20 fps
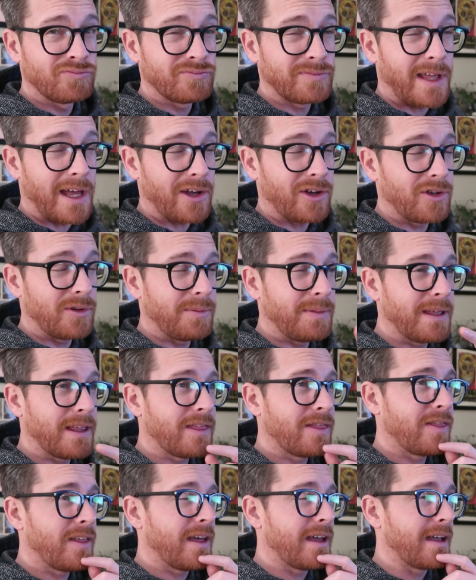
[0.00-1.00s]
that could be a
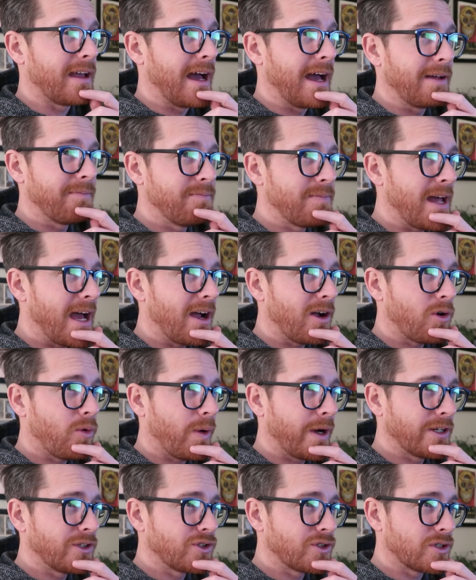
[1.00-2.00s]
thing. I'm not
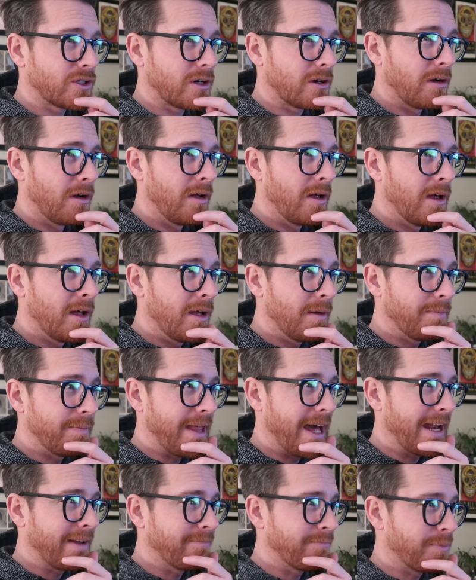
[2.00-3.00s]
quite sure,
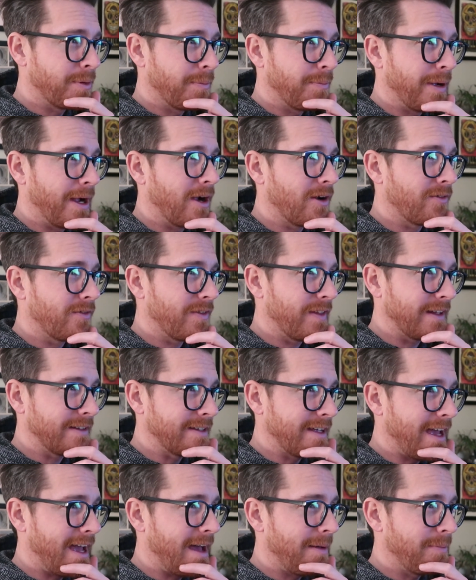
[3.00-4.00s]
not even prepared for that
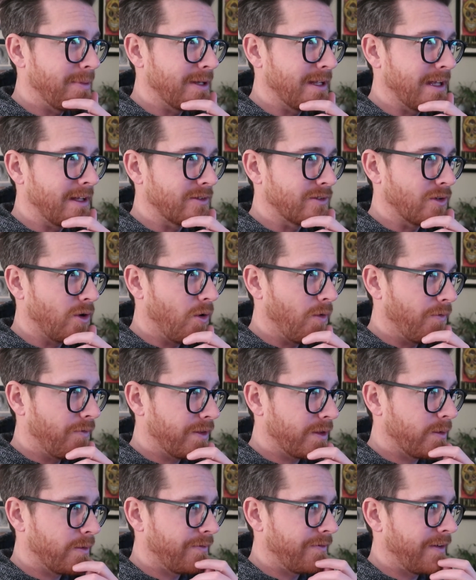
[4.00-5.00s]
to happen yet. So
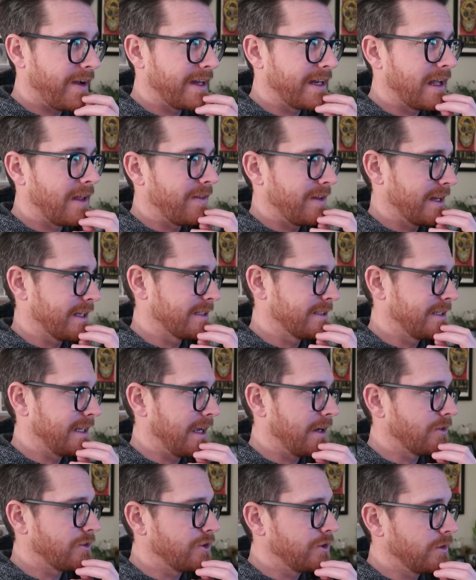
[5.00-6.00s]
hopefully we'll find out in the next
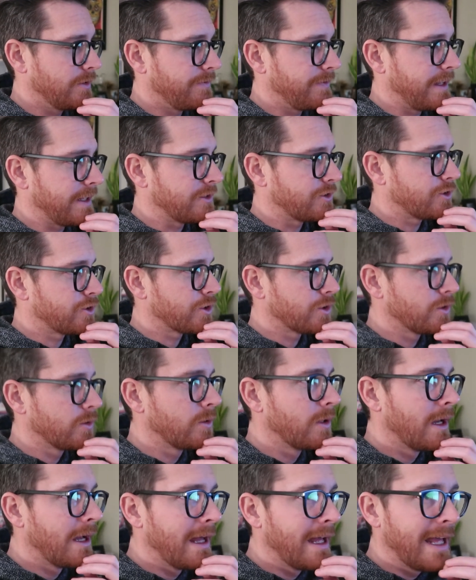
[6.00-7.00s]
day or two if that's
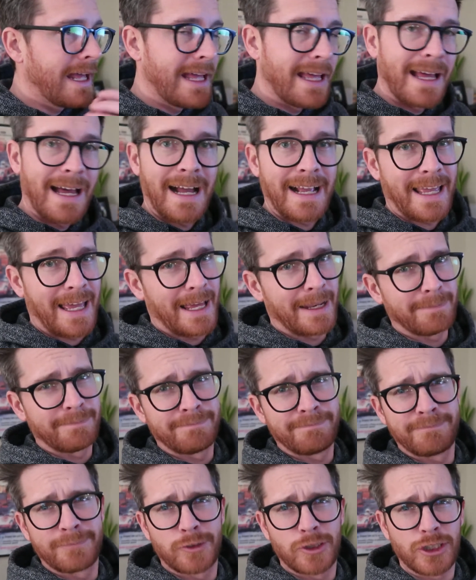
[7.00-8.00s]
true. Again,
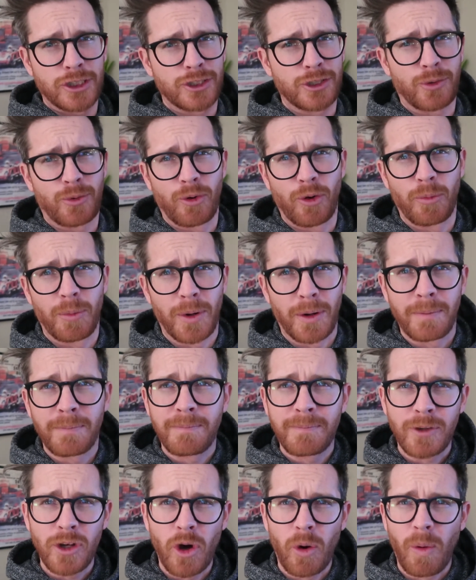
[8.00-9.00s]
just a rumor,
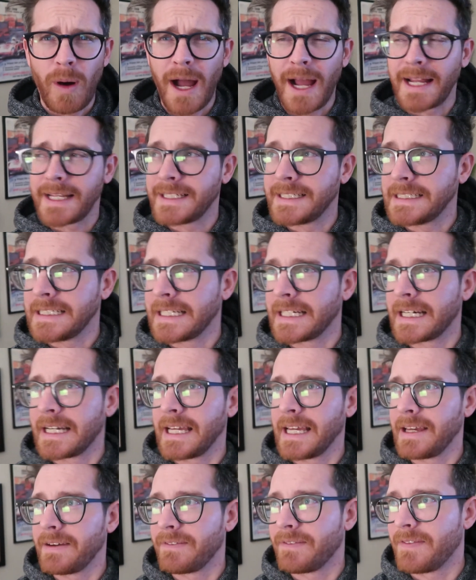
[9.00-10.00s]
no
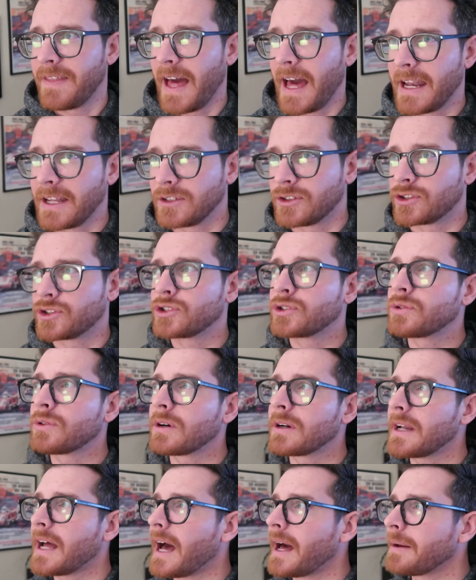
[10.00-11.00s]
idea if that is true
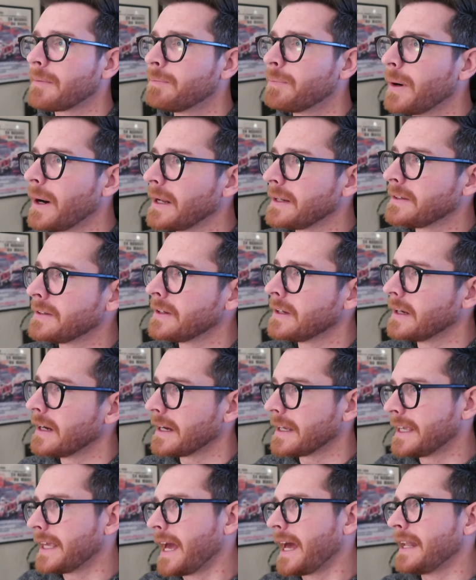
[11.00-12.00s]
or not, but
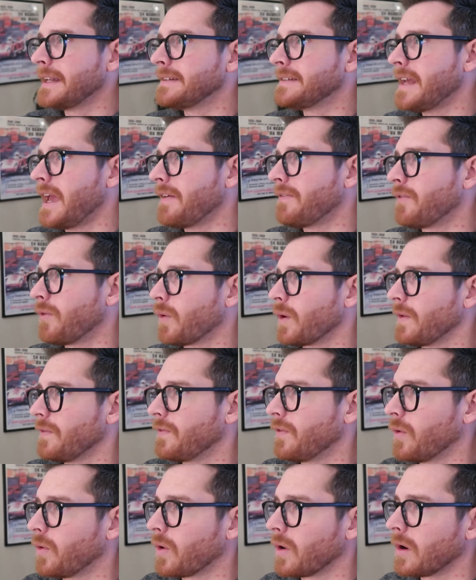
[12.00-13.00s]
again, day
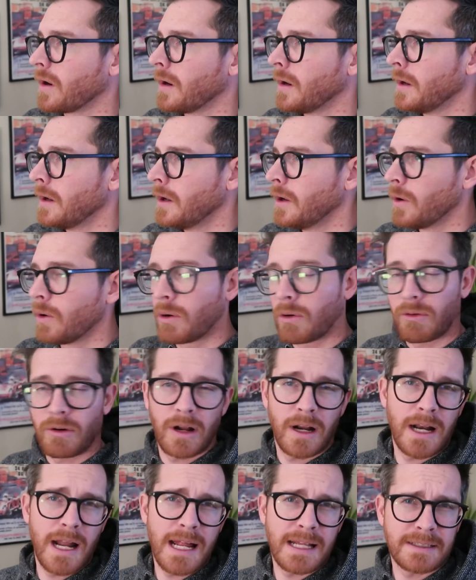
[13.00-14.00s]
44, we're
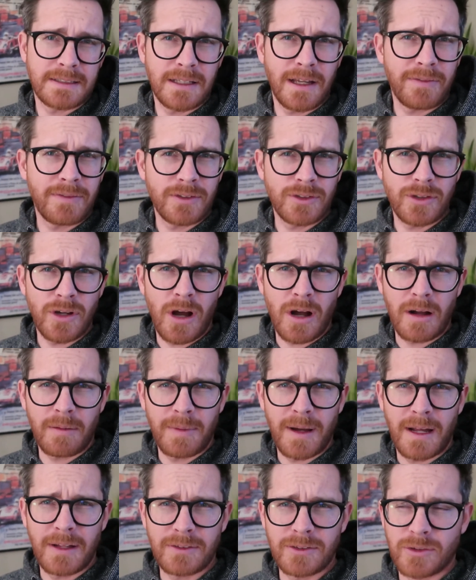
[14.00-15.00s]
running out of stuff to talk
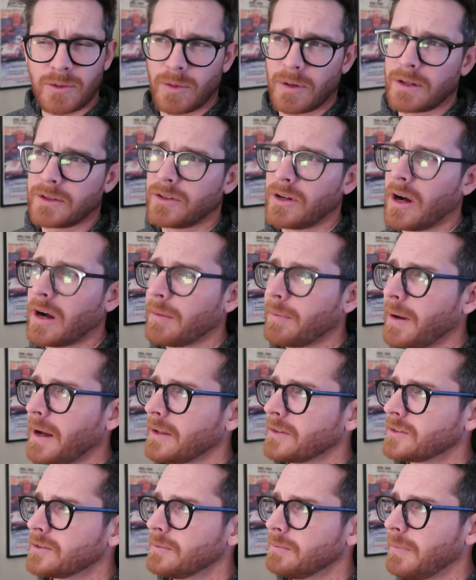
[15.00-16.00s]
about, so we're gonna talk
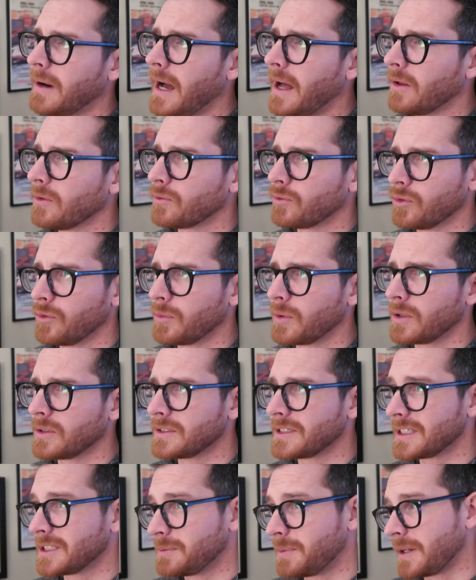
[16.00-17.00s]
about some mild
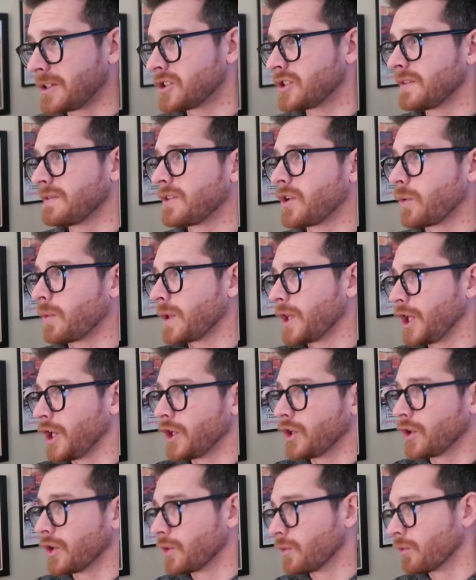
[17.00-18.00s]
rumors, especially if they're really
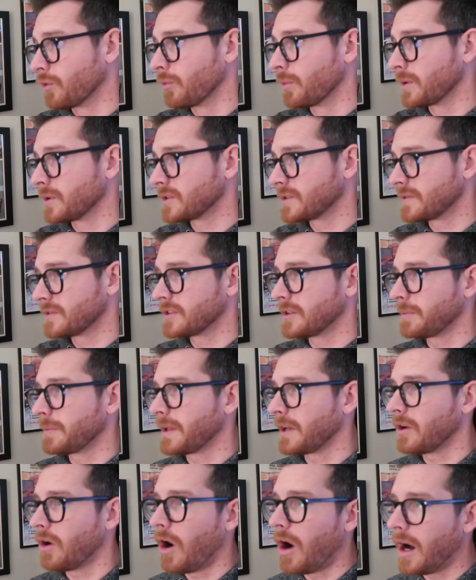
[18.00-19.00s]
good rumors of
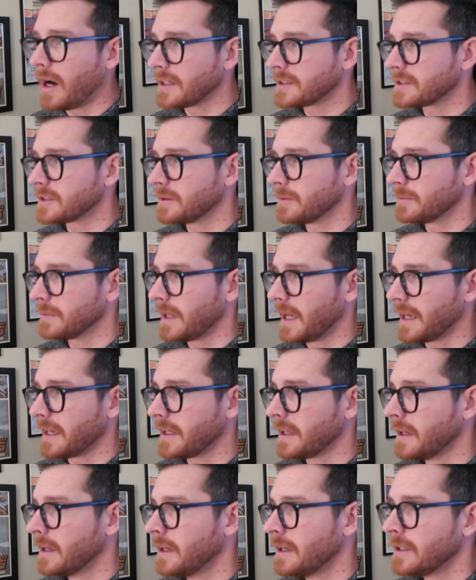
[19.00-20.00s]
something awesome,
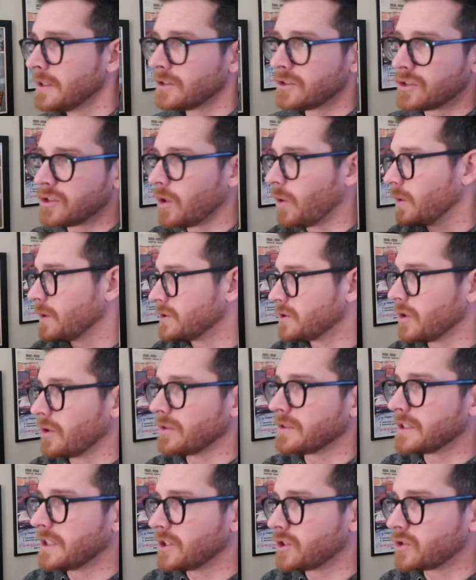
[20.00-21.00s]
like
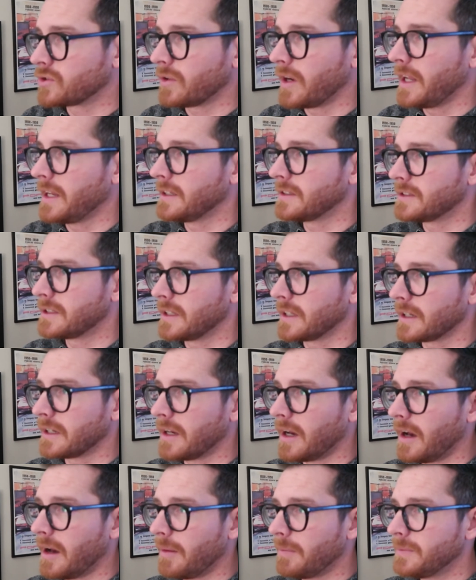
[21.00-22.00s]
so-and-so's get traded to the
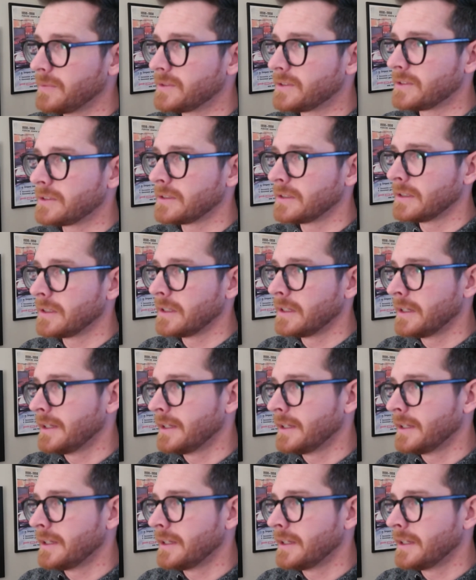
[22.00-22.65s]
Cubs.